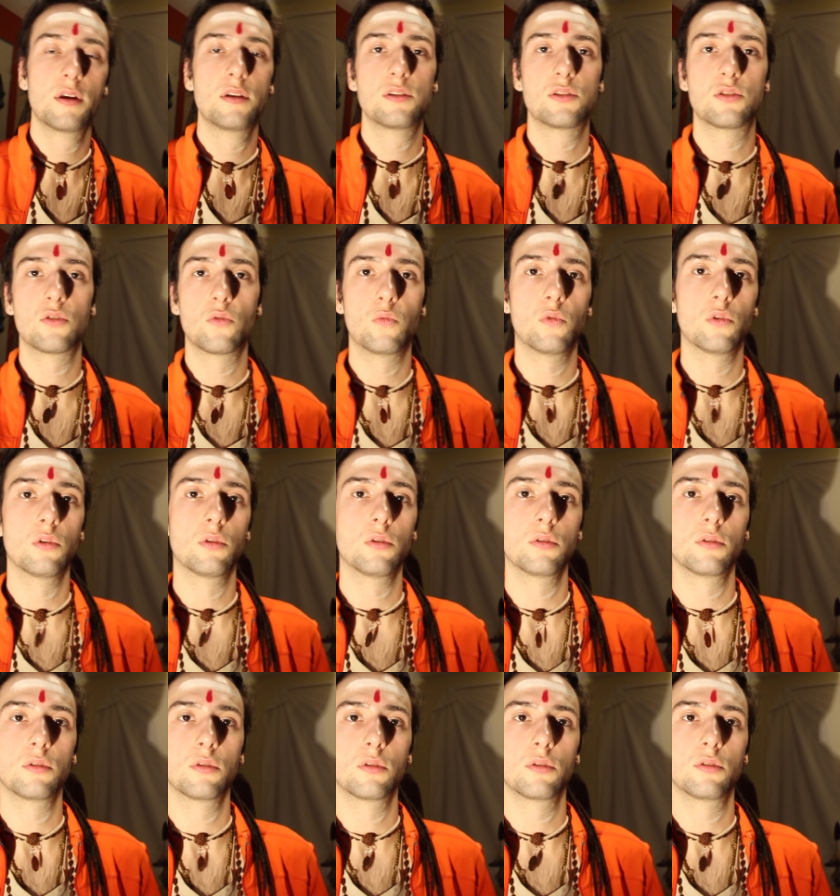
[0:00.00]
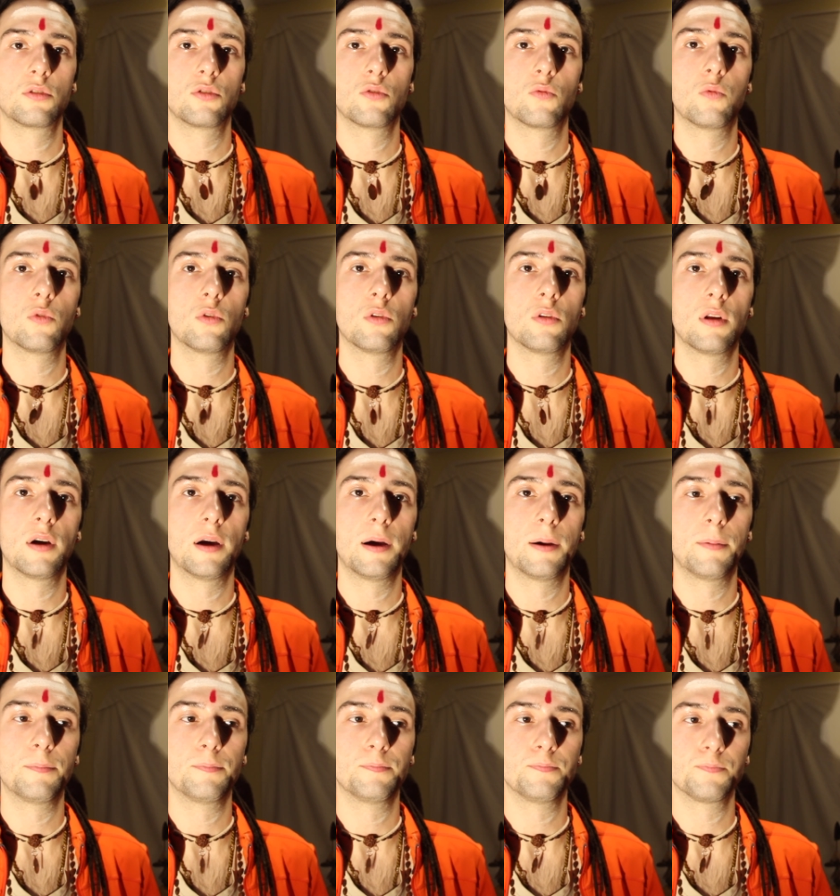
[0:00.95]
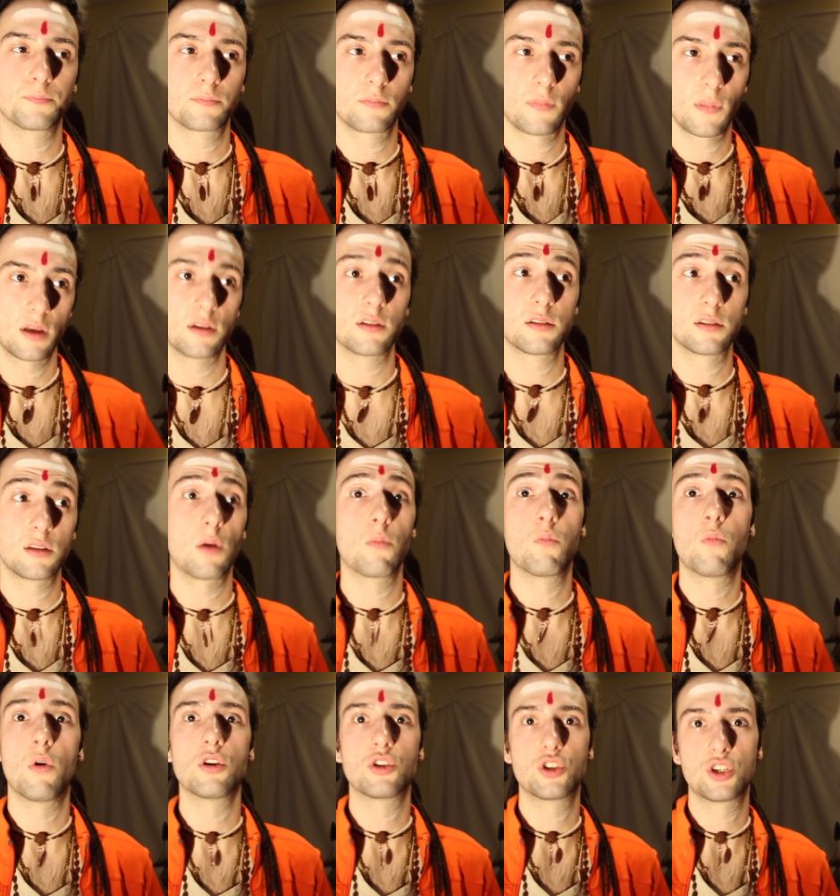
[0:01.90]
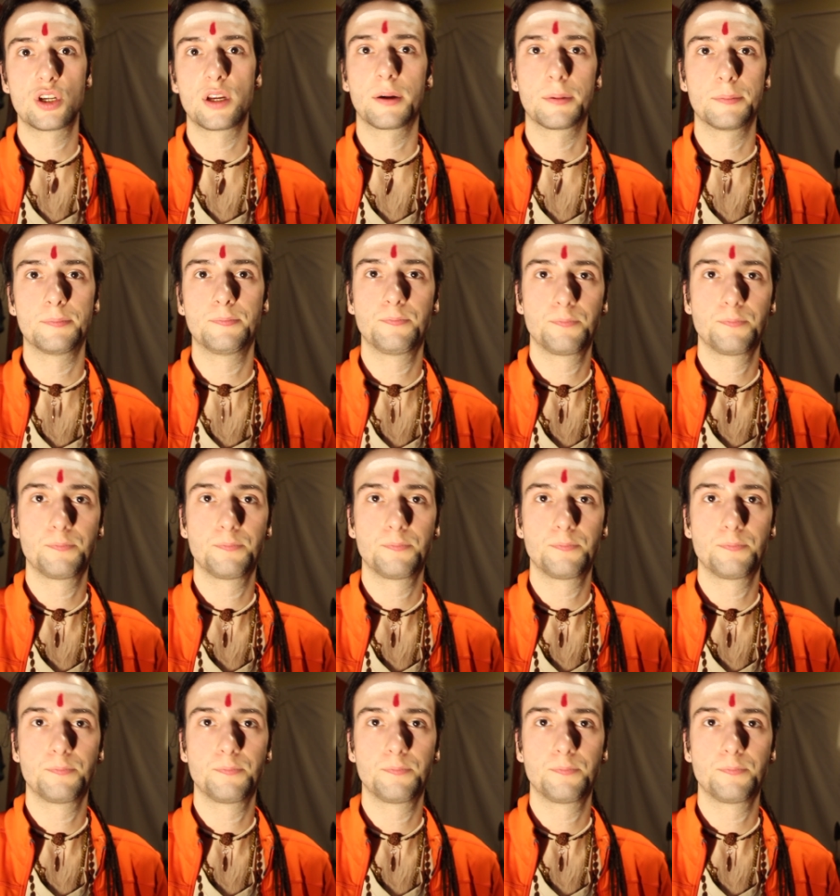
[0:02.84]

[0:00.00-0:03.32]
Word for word: so will you will um, stop watching